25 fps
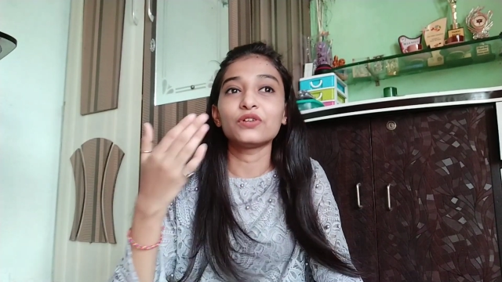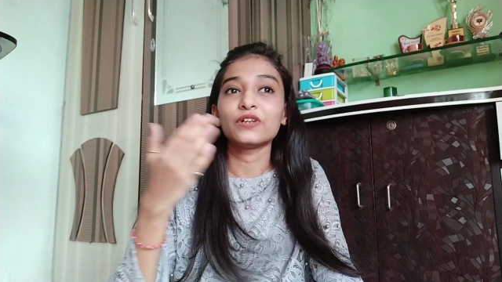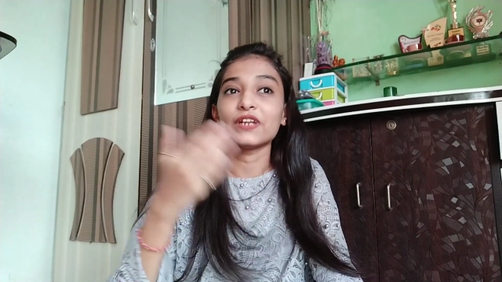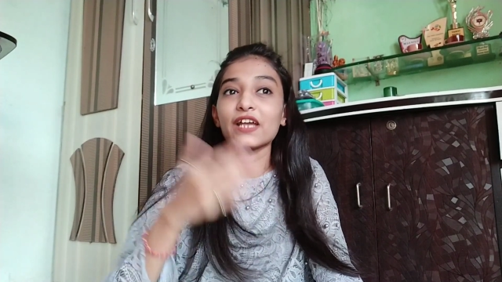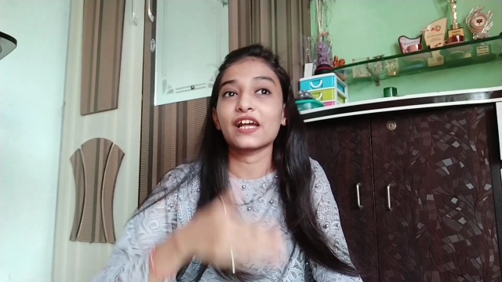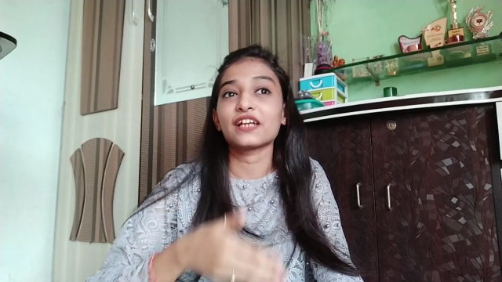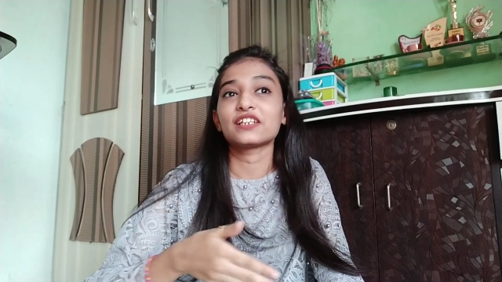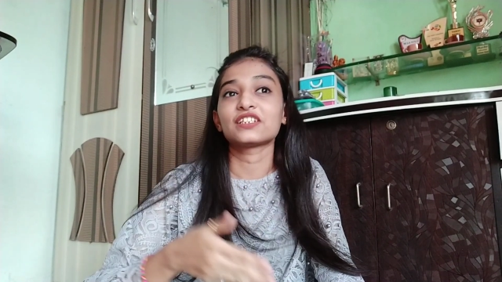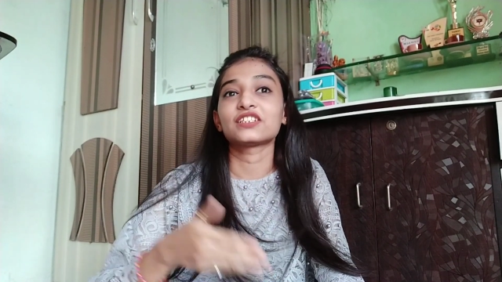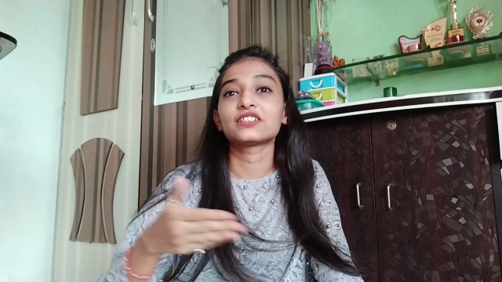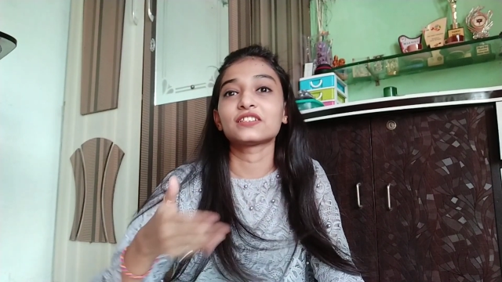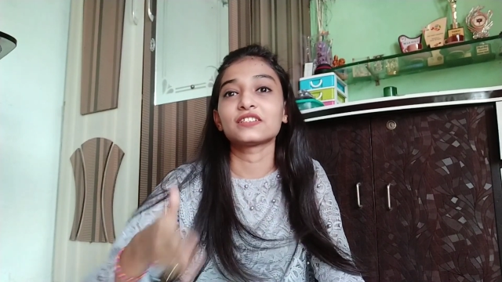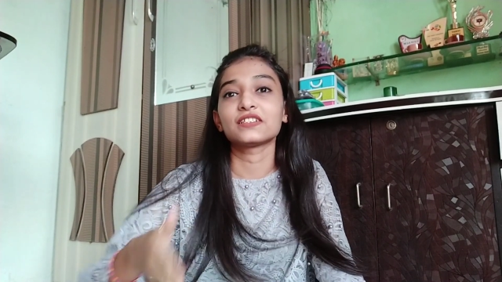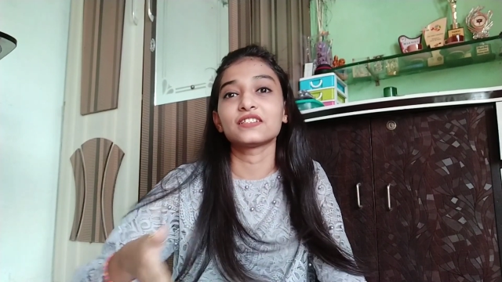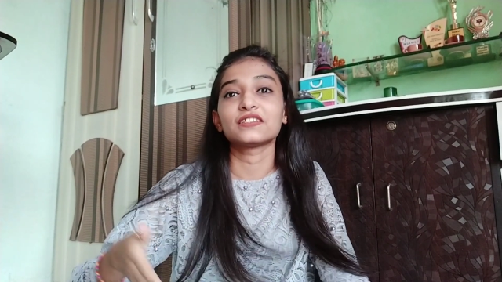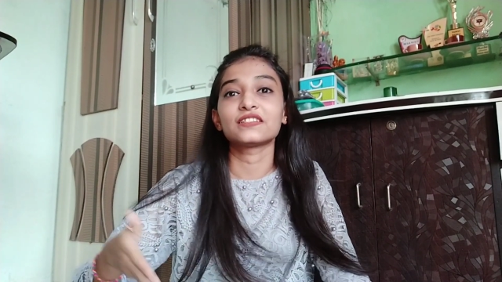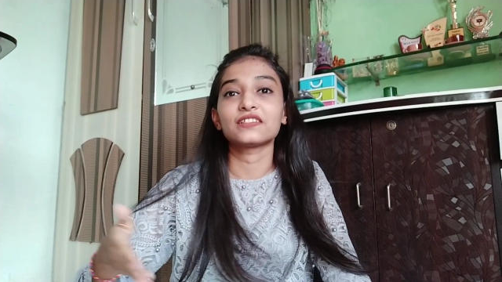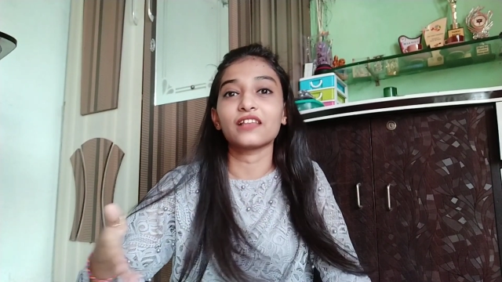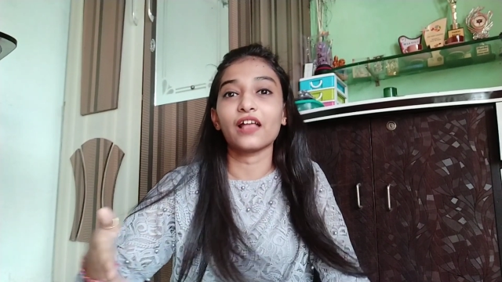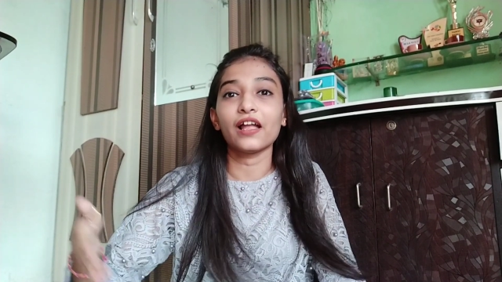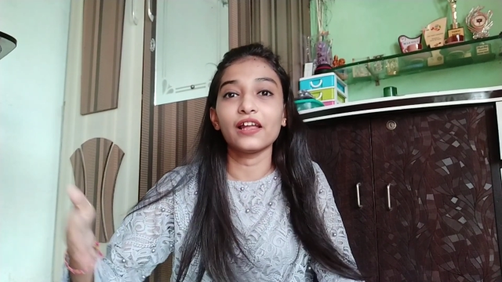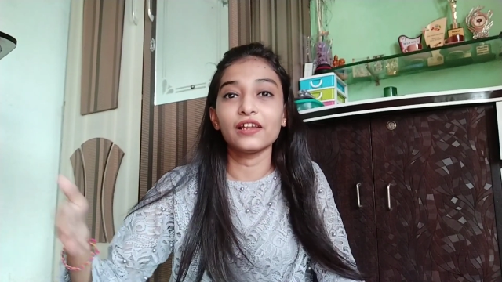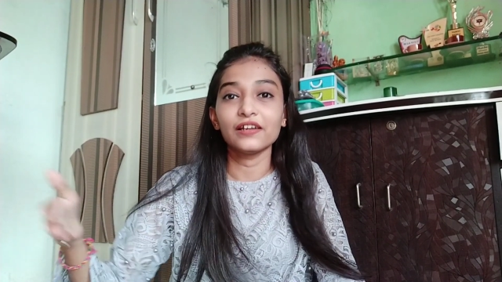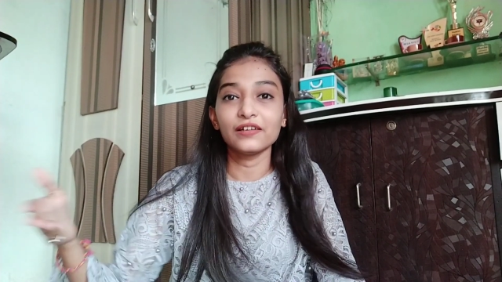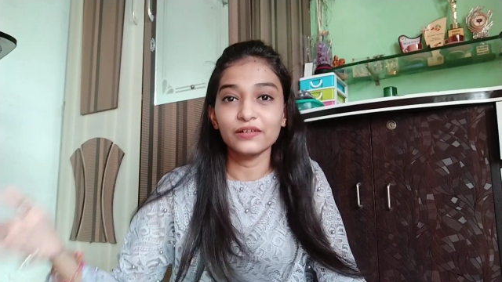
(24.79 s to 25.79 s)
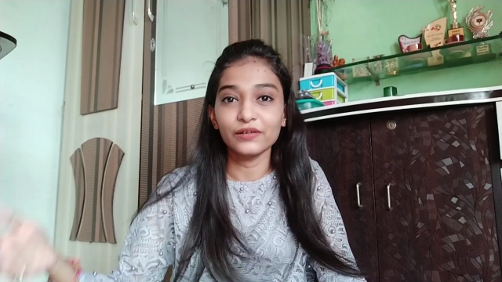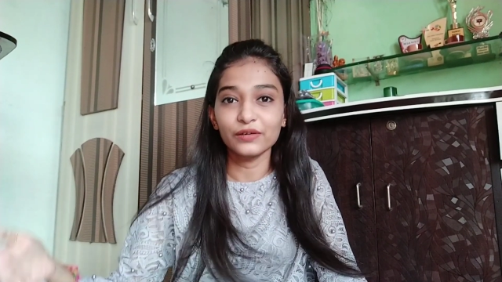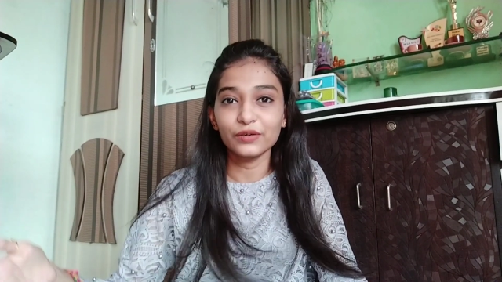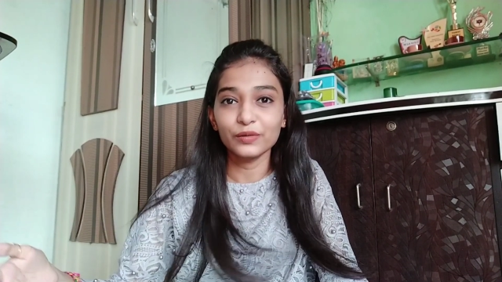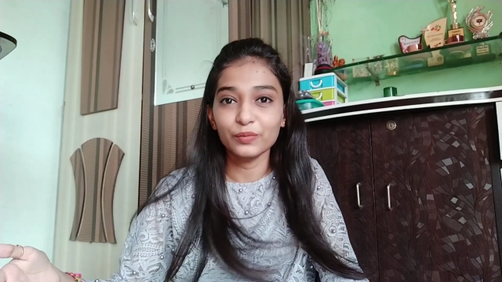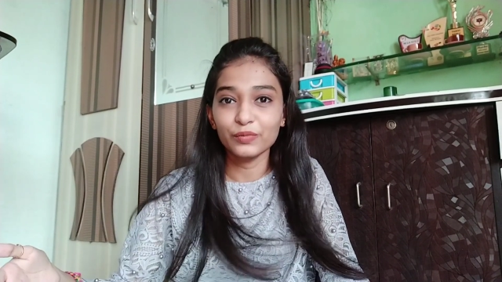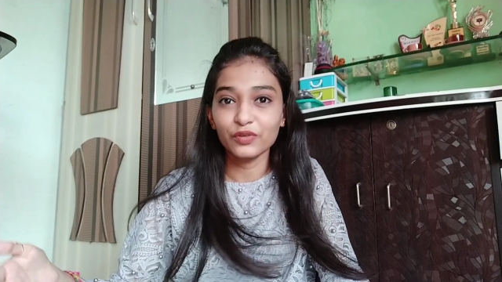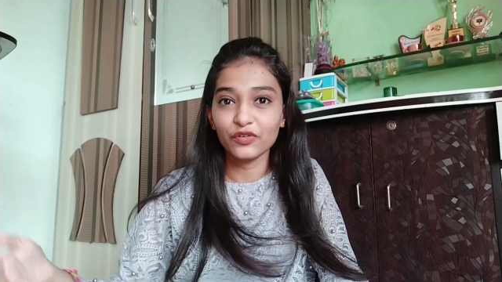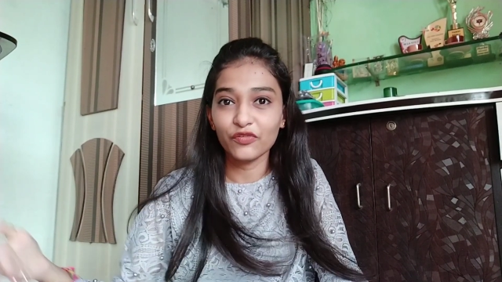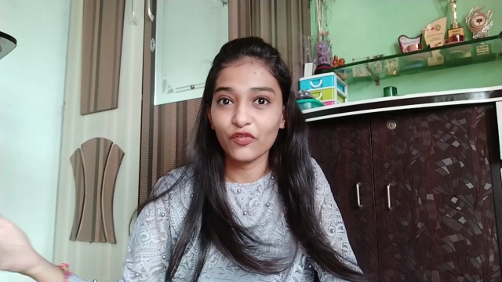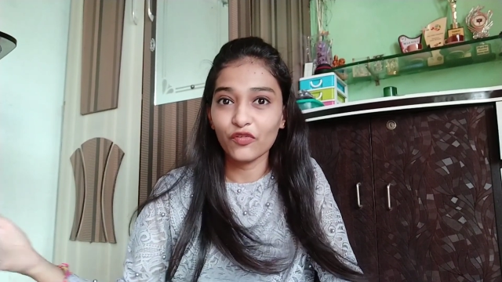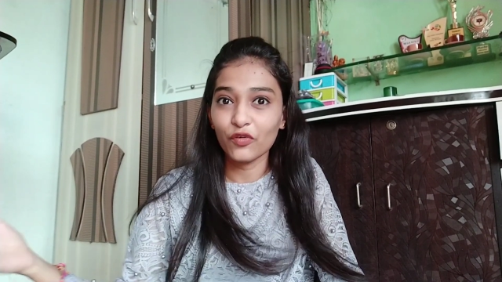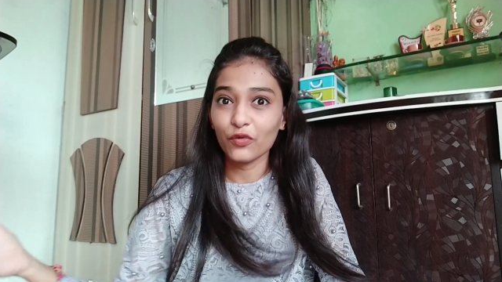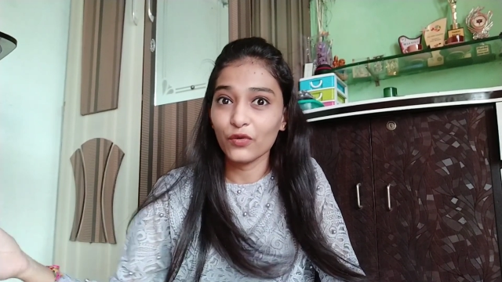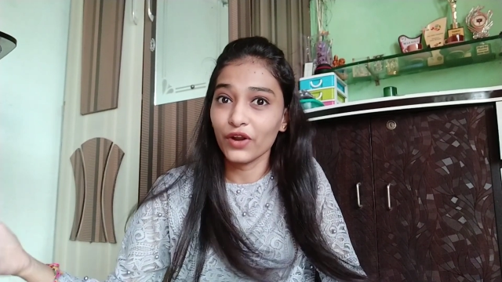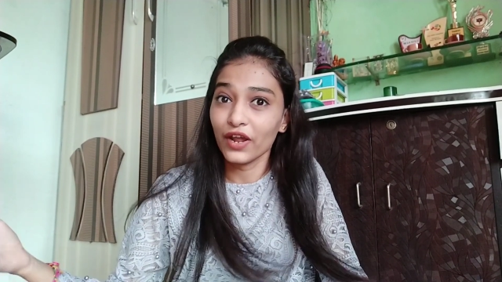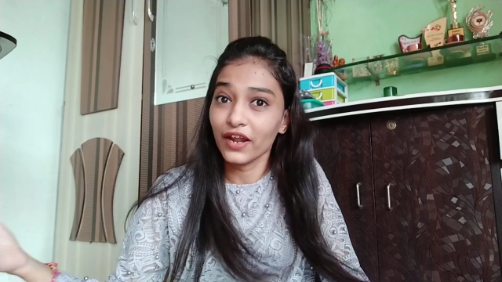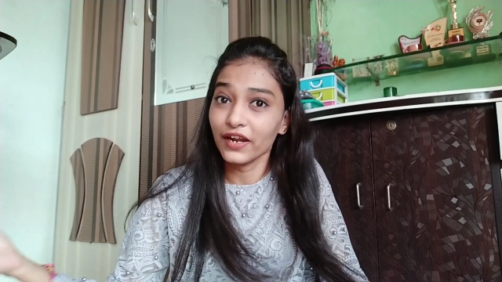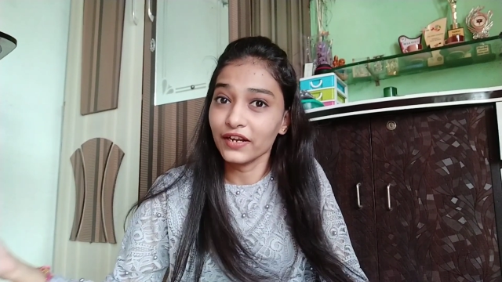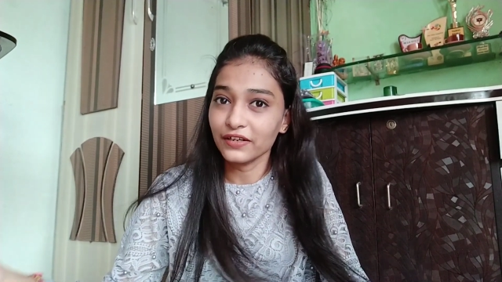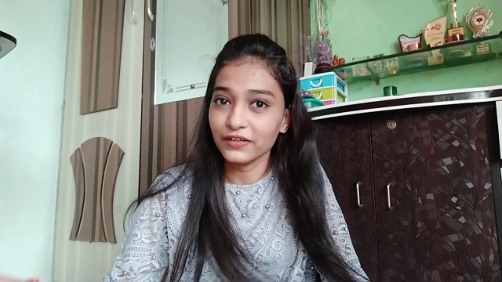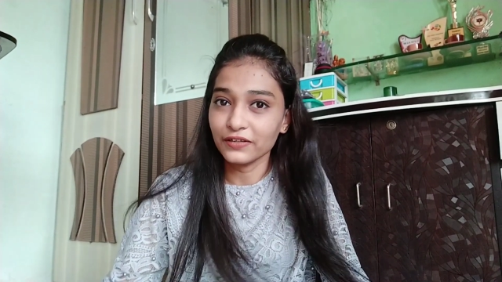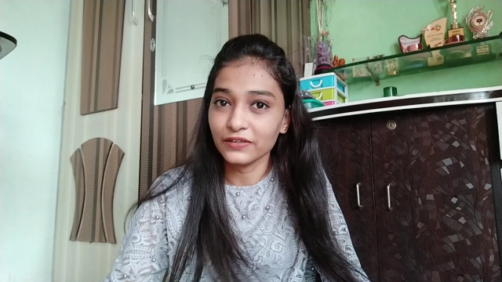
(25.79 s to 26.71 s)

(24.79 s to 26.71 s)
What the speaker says: dash things I learned before I